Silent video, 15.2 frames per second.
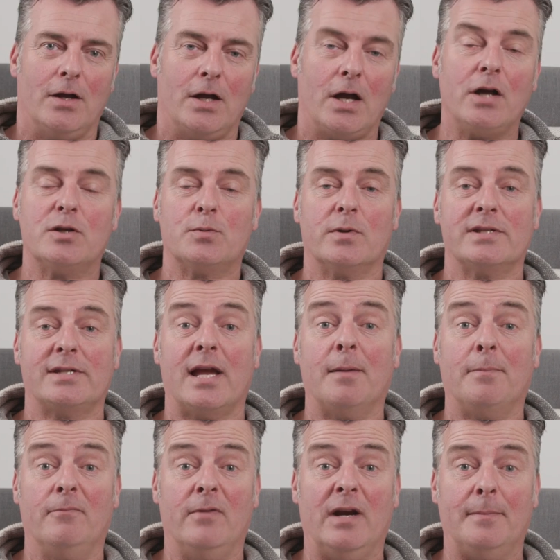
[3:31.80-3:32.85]
I just want to say a
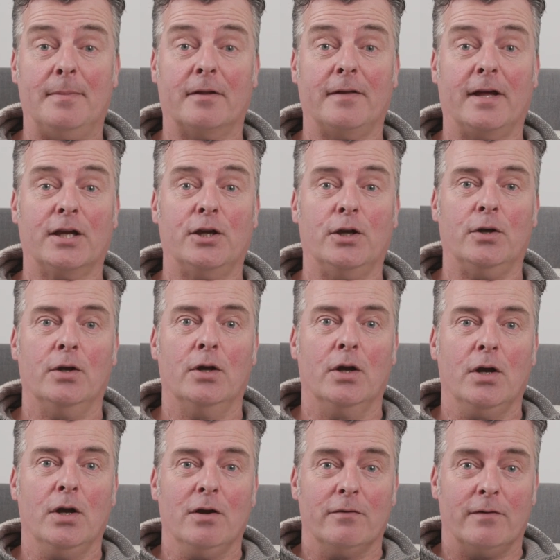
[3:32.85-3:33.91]
really big thank you
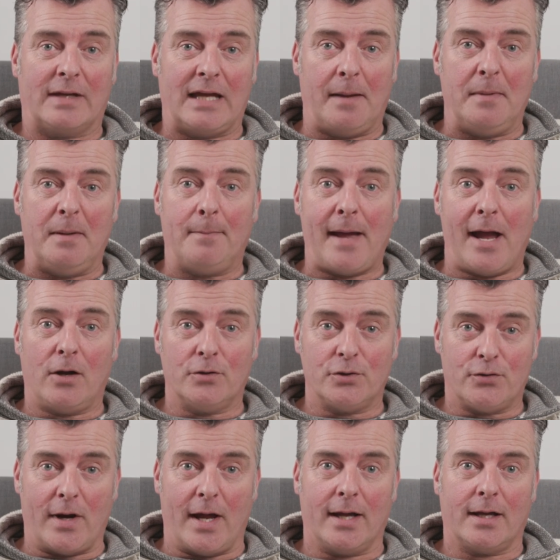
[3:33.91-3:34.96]
for getting me back on
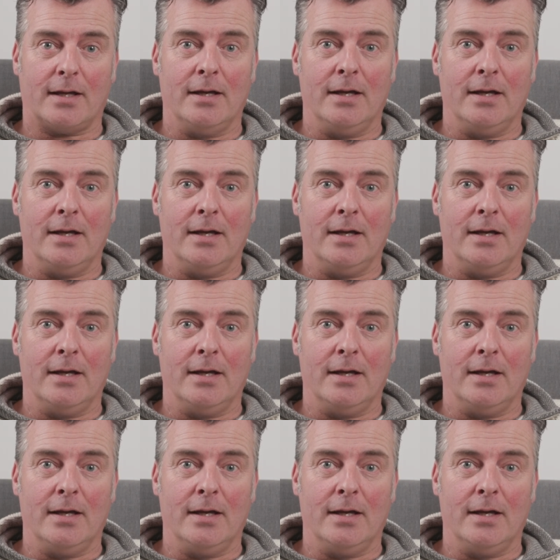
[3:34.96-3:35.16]
track.